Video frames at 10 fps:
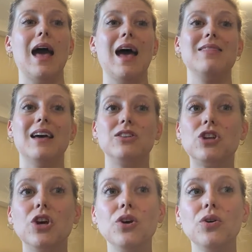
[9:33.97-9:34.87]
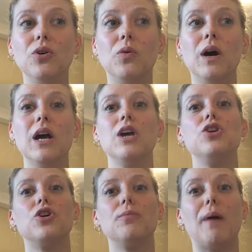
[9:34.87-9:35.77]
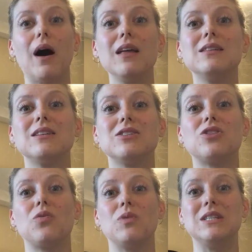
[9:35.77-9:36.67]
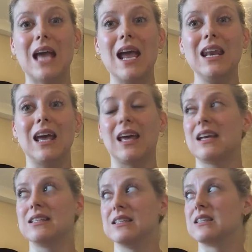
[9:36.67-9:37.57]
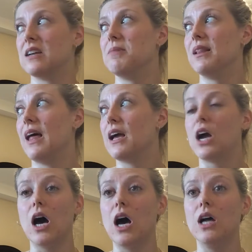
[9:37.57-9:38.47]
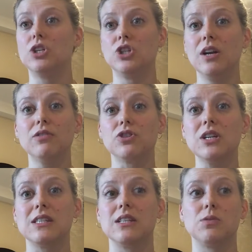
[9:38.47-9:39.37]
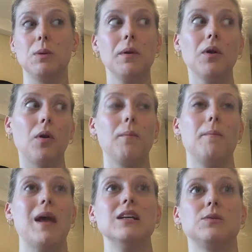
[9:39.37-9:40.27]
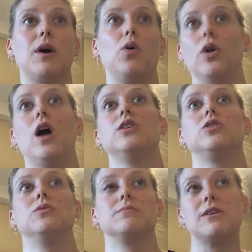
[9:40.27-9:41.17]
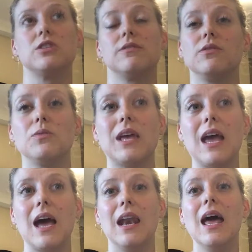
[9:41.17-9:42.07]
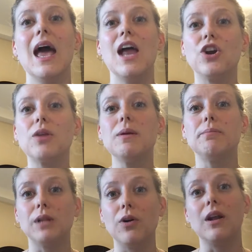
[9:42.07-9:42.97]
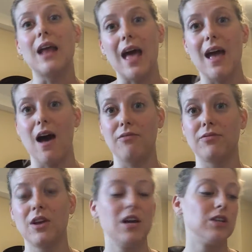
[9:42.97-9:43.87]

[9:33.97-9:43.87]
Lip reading: And then 2, your body is going to start retaining it, because it's going to be like, she never drinks it, so we may as well hold on to as much of it we can, and you're going to be bloated AF.